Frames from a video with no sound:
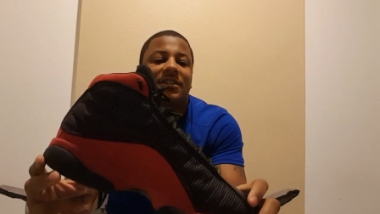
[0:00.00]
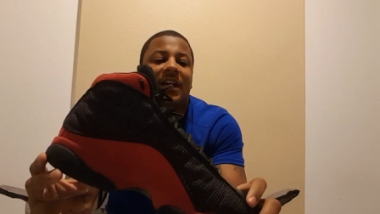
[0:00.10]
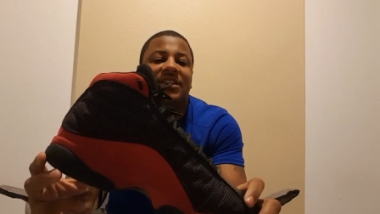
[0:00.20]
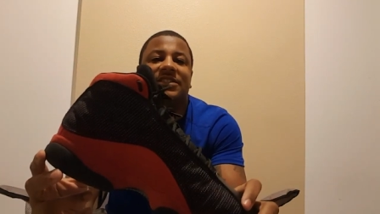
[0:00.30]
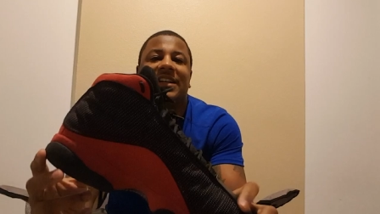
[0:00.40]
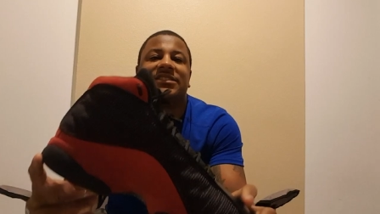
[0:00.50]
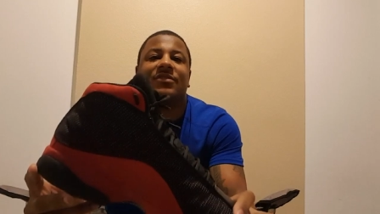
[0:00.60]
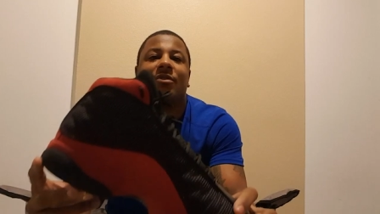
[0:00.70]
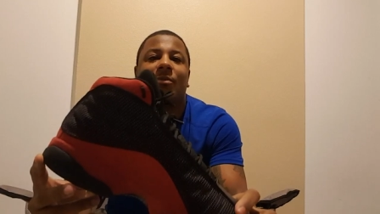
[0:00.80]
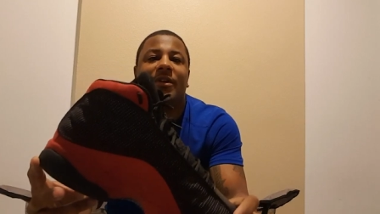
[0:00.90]
That's the
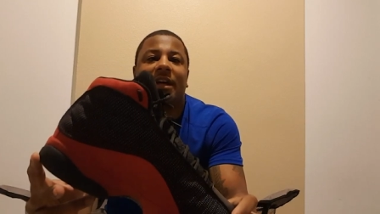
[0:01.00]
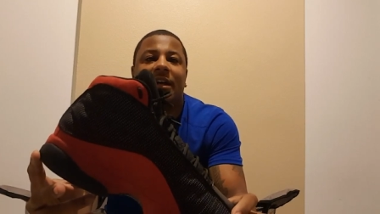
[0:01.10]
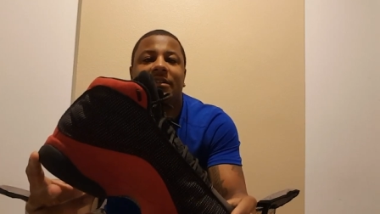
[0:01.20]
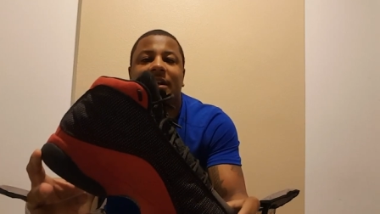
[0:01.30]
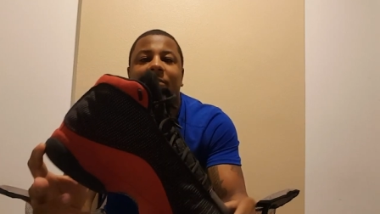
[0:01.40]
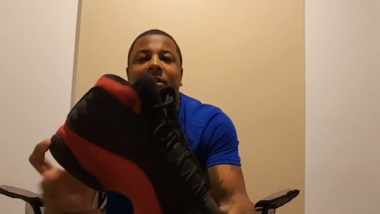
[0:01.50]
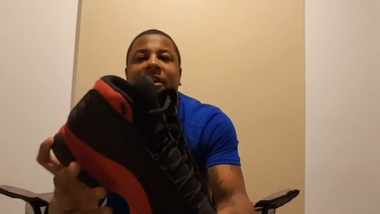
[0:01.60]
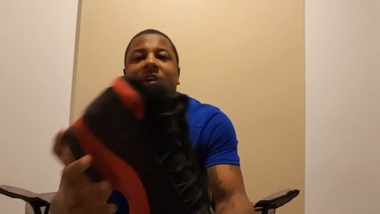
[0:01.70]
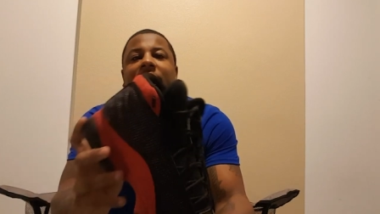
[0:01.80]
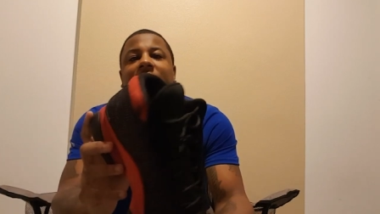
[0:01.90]
rumor that we're
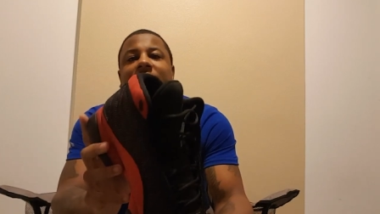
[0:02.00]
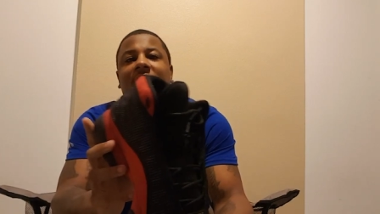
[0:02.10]
hearing,